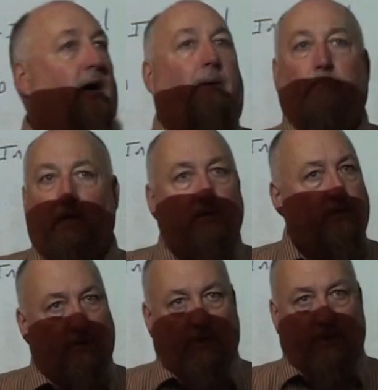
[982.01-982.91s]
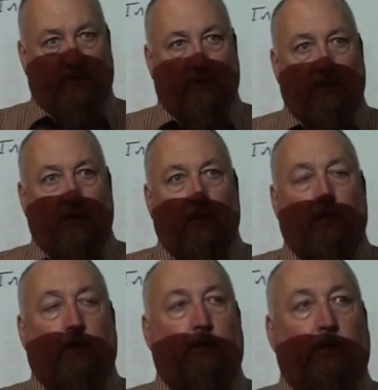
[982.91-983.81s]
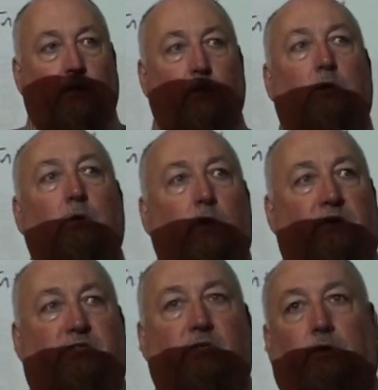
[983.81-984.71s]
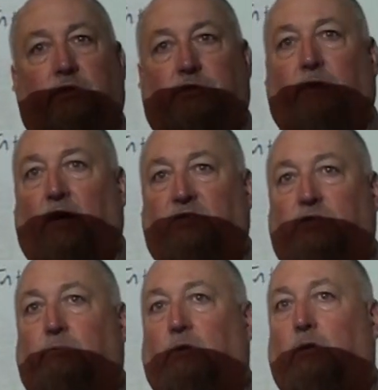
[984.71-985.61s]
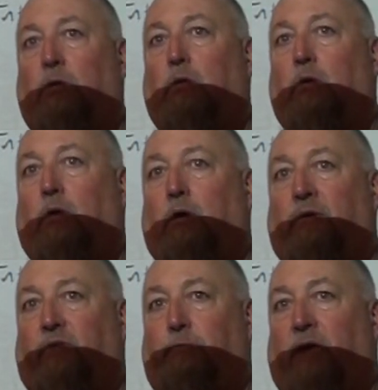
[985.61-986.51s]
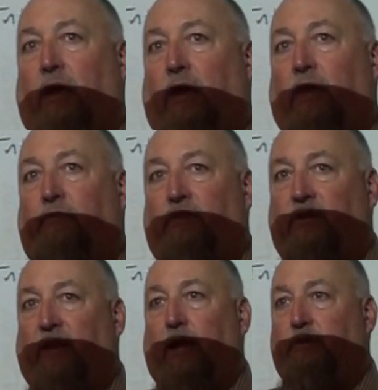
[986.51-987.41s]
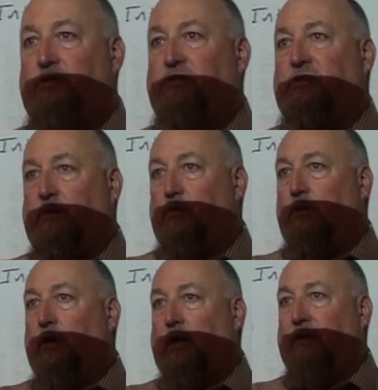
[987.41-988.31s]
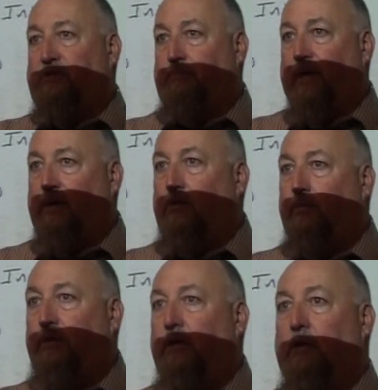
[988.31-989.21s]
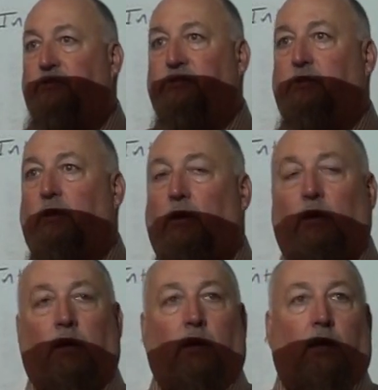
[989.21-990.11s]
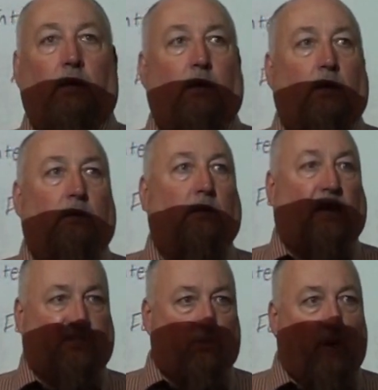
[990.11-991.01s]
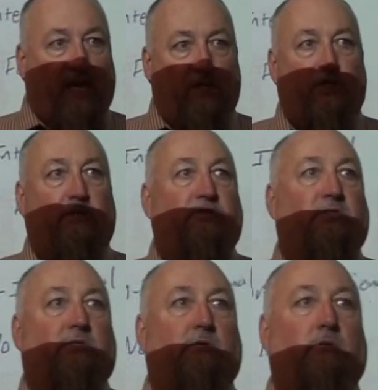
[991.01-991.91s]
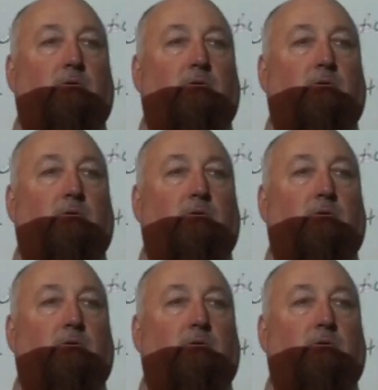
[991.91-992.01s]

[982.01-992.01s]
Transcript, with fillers: not mean to do it, you are still responsible for paying for the damages that you caused medical bills, lost wages,